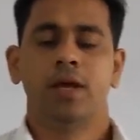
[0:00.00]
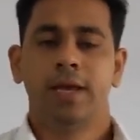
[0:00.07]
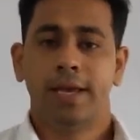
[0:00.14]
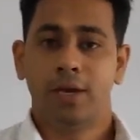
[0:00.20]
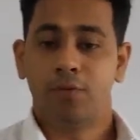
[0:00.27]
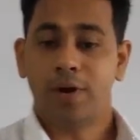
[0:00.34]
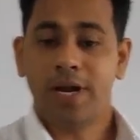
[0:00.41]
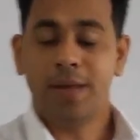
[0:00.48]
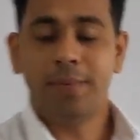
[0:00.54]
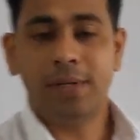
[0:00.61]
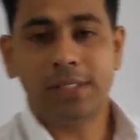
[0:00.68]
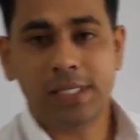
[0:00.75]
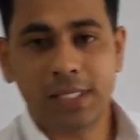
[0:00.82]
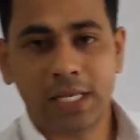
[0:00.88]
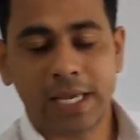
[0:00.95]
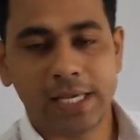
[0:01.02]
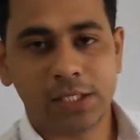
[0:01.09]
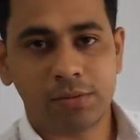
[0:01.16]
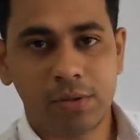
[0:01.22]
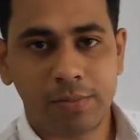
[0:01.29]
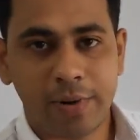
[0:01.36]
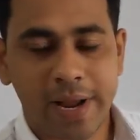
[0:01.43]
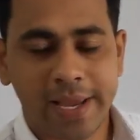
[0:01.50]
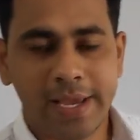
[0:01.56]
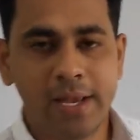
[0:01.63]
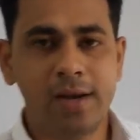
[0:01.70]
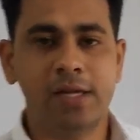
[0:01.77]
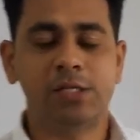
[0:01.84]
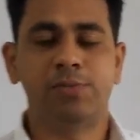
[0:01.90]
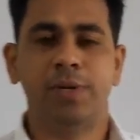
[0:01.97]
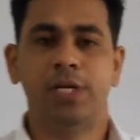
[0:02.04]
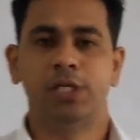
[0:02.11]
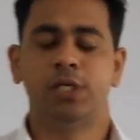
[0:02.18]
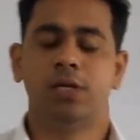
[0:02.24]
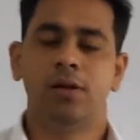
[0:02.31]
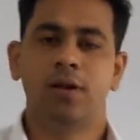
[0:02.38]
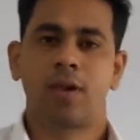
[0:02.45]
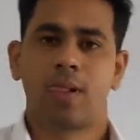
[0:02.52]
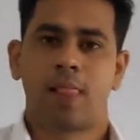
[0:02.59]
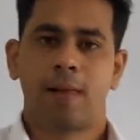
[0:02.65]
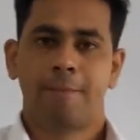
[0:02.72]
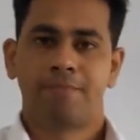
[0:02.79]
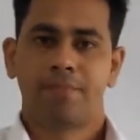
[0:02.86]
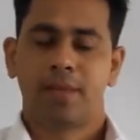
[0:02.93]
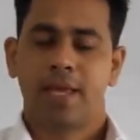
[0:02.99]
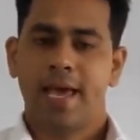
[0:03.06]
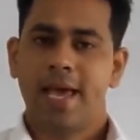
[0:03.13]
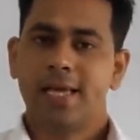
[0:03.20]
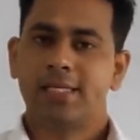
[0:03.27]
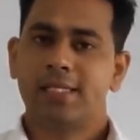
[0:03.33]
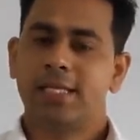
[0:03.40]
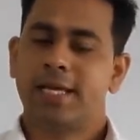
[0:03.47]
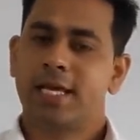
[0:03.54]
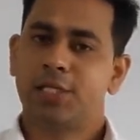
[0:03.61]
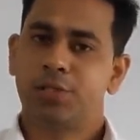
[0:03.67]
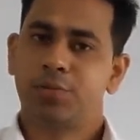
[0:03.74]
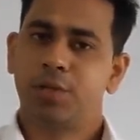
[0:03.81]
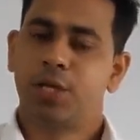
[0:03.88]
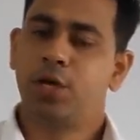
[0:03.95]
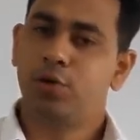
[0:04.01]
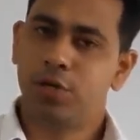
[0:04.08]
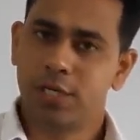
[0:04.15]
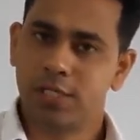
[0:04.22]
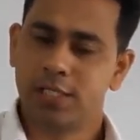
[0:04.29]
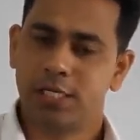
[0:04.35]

What happens in the case of the branchial respiration? As in the case of the cutaneous